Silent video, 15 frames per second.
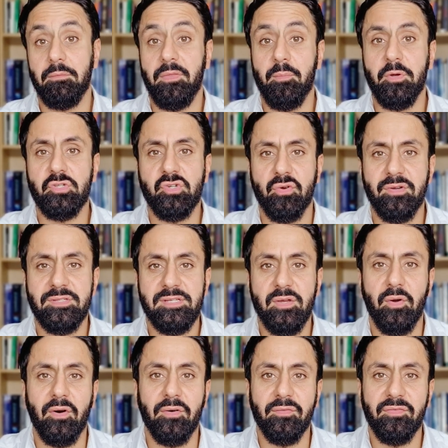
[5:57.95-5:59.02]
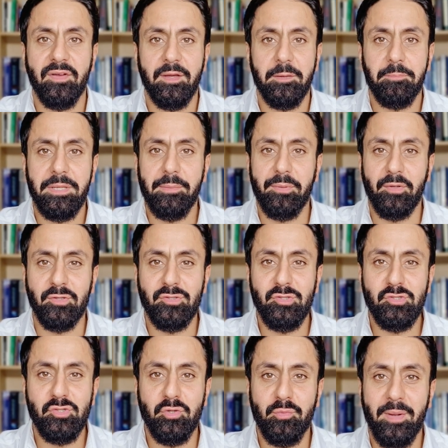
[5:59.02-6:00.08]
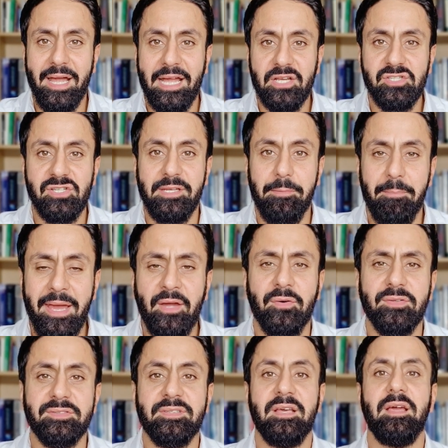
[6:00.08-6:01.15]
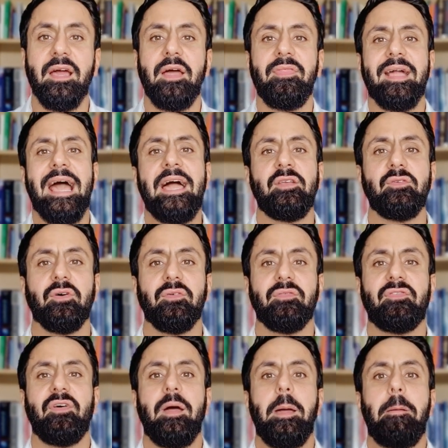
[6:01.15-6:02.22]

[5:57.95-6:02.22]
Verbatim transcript: the majority of people on YouTube are actually males, and the kind of